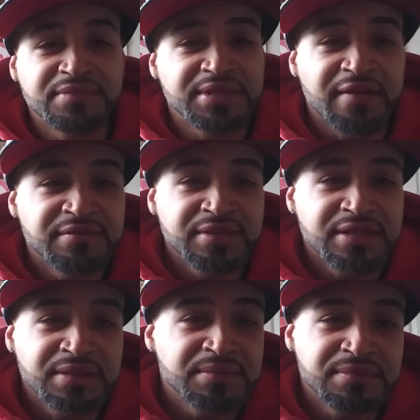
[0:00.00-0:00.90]

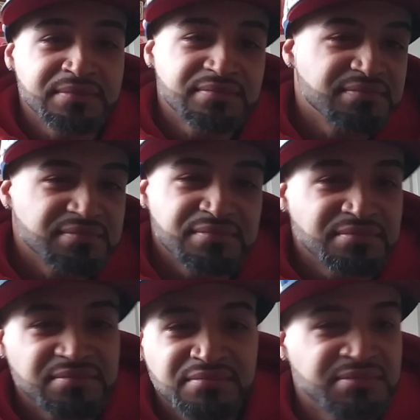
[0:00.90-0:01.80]
17,
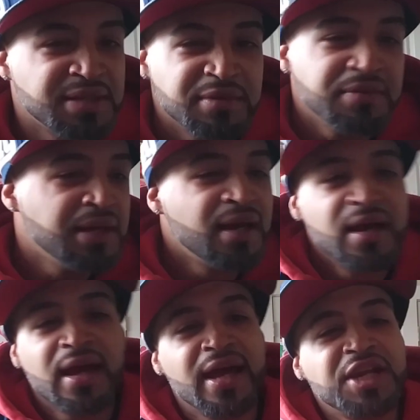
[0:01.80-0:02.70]
maybe
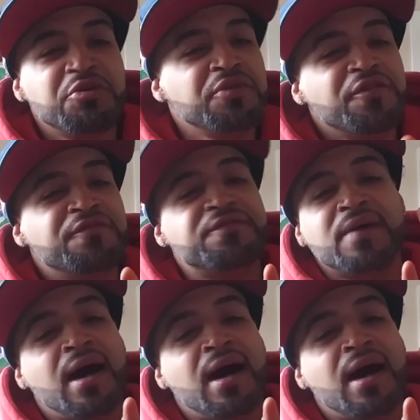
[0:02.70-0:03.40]
anywhere from,